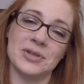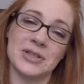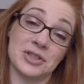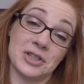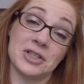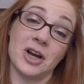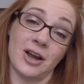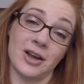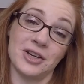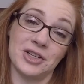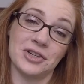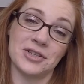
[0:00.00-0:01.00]
essentially
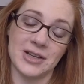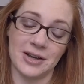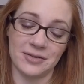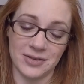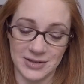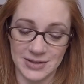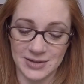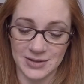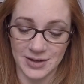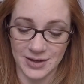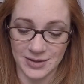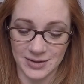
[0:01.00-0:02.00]
talking to yourself
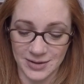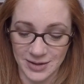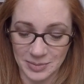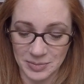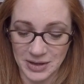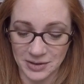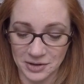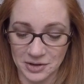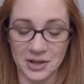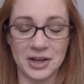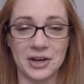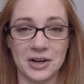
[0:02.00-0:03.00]
can be a
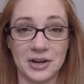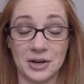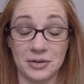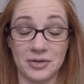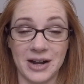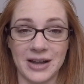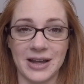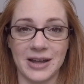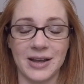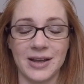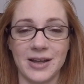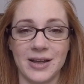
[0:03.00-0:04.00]
little nerve-wracking.